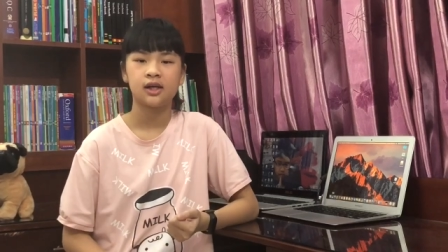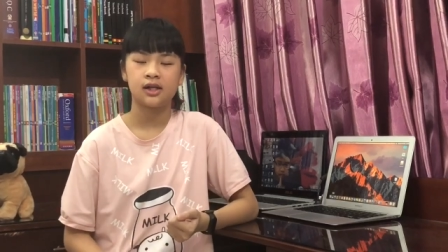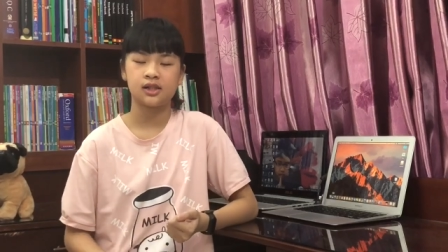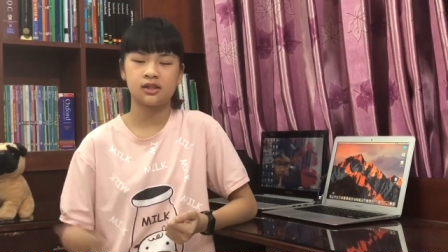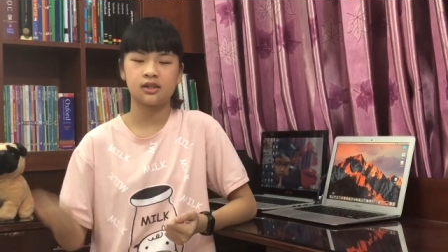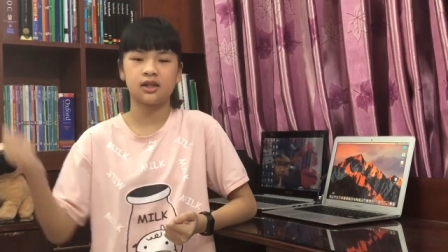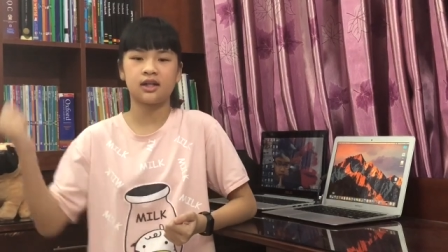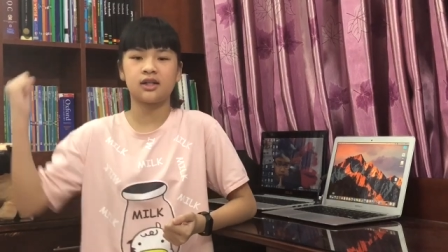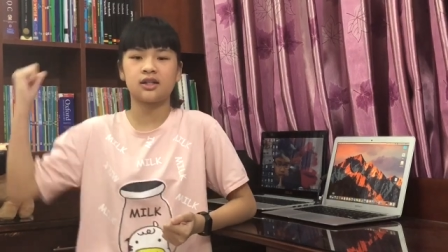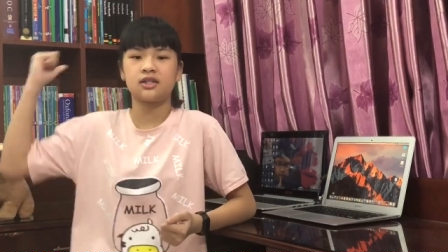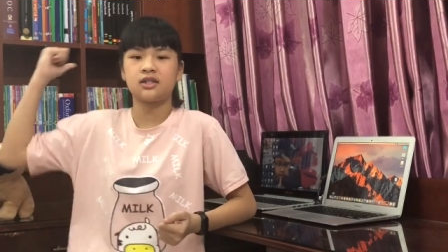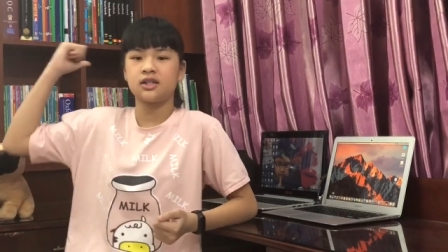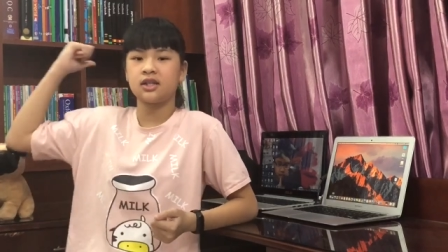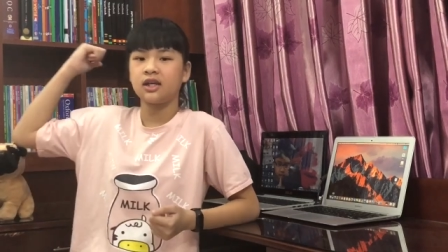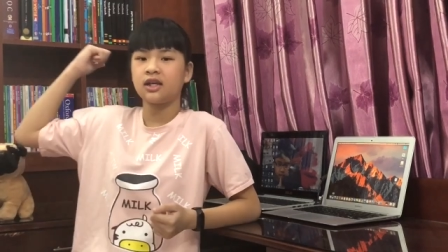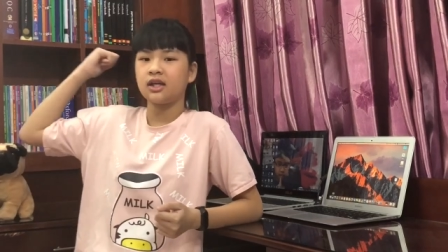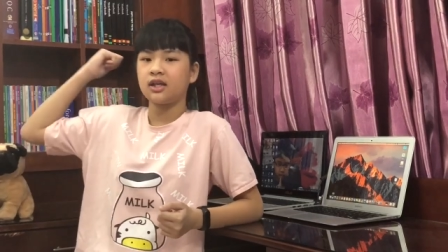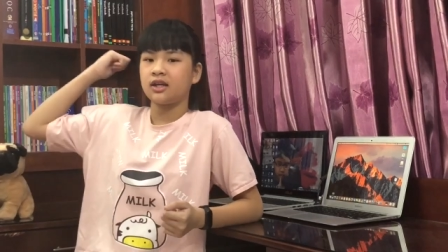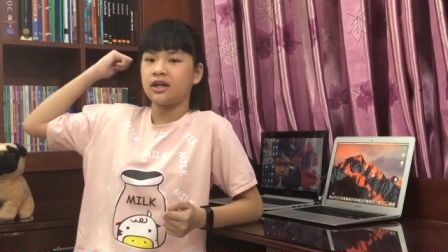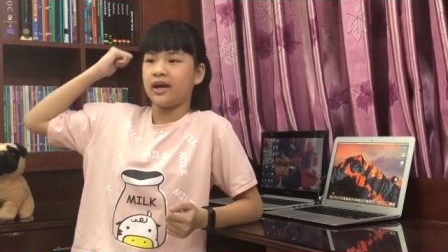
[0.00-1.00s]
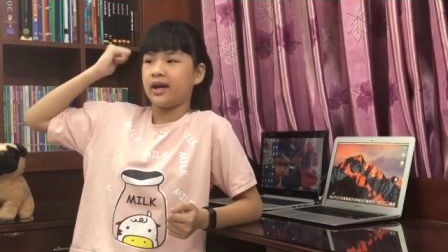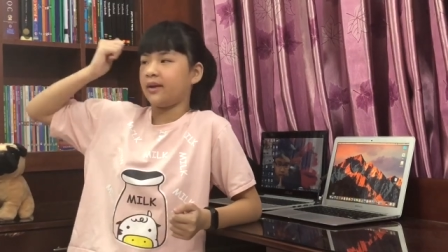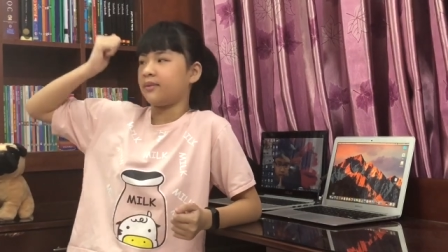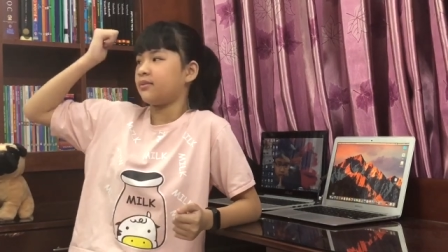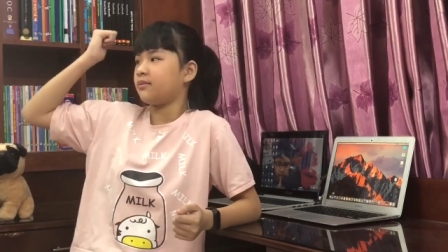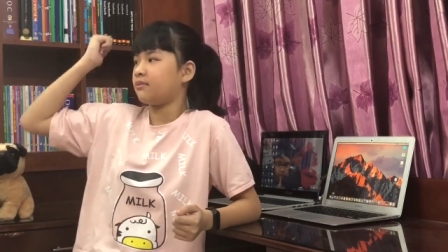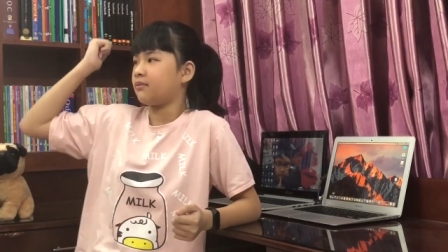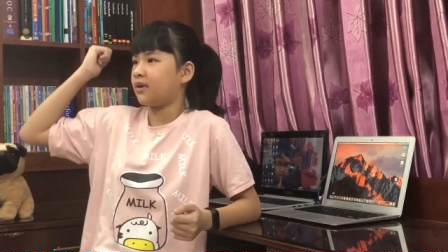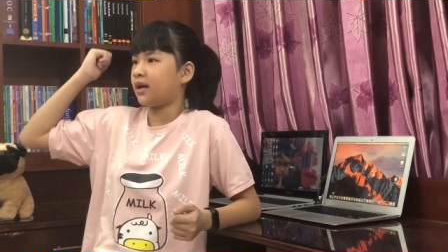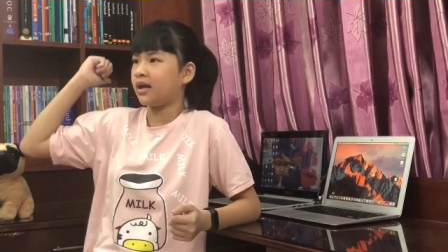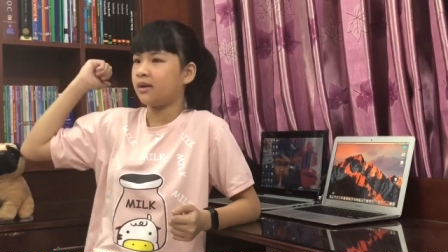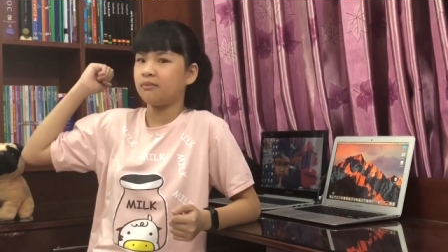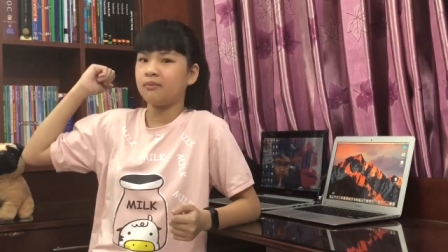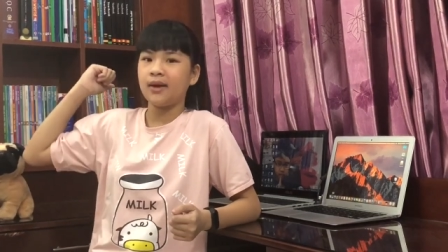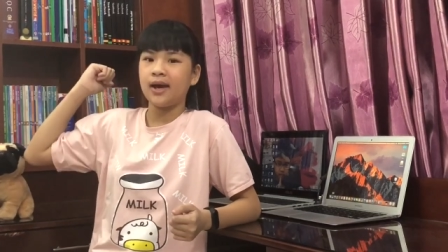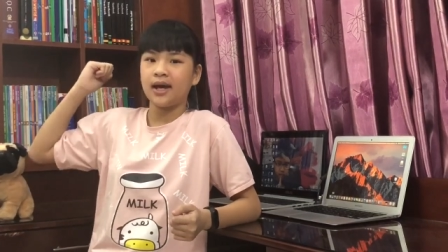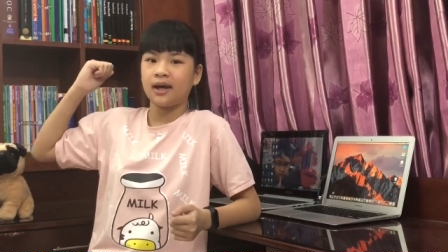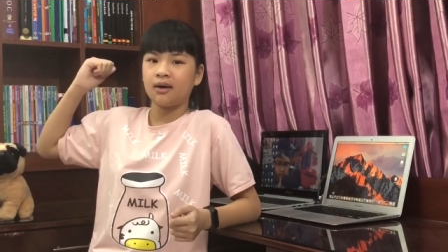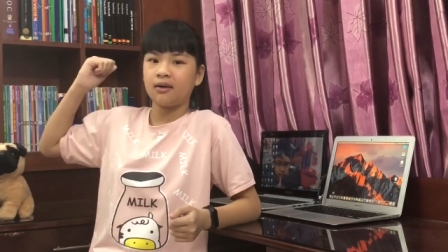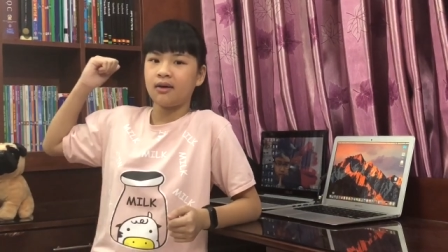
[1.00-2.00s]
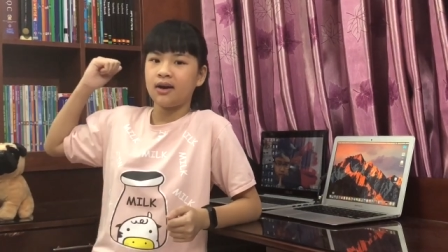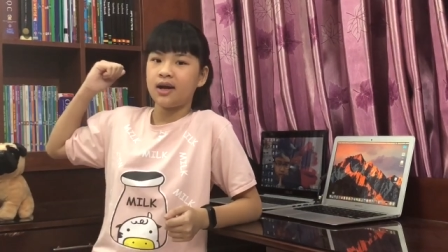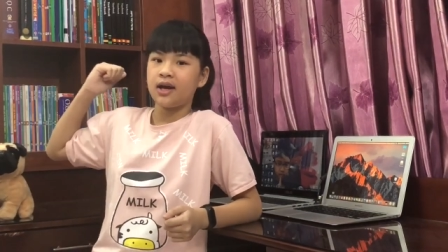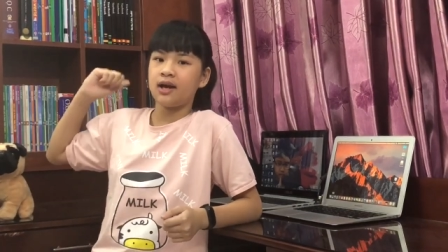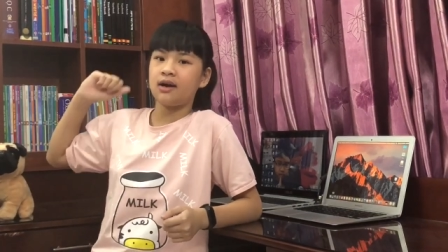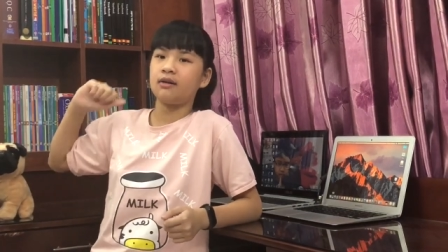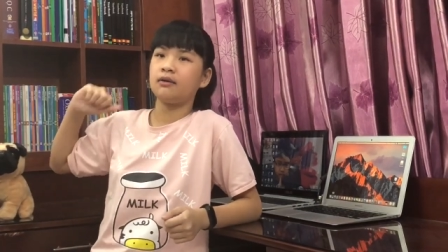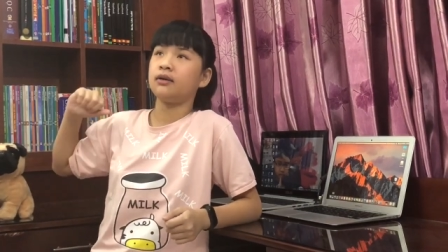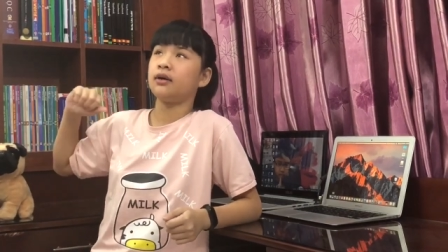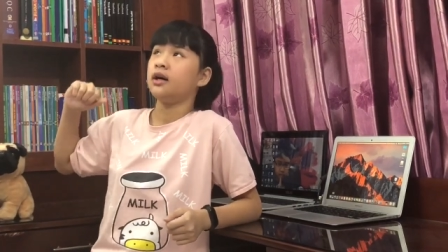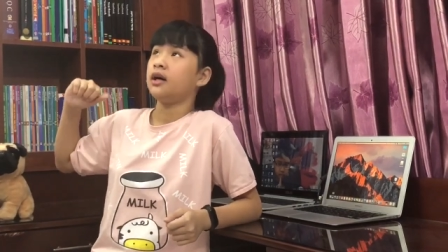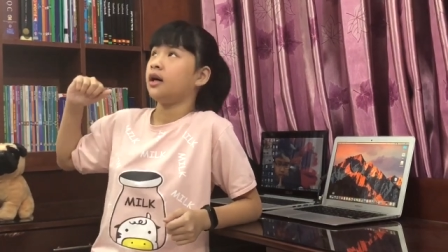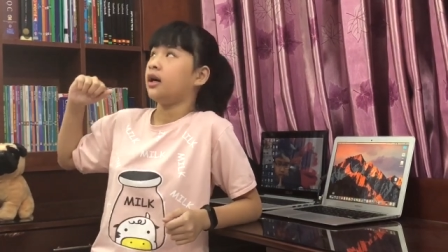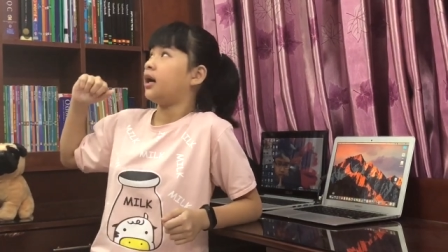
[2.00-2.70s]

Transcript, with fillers: As you can see at my background,